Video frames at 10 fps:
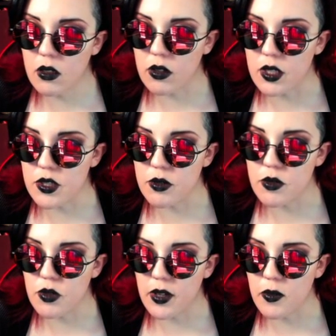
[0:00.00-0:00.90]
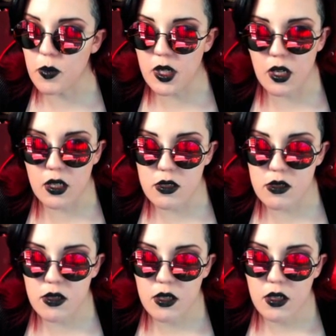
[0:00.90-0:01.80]
color issue. Is driving me
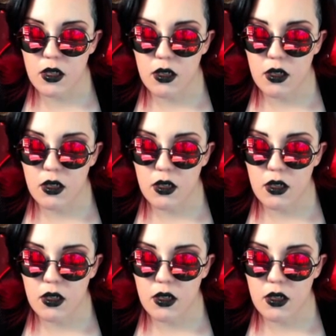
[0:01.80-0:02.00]
nuts.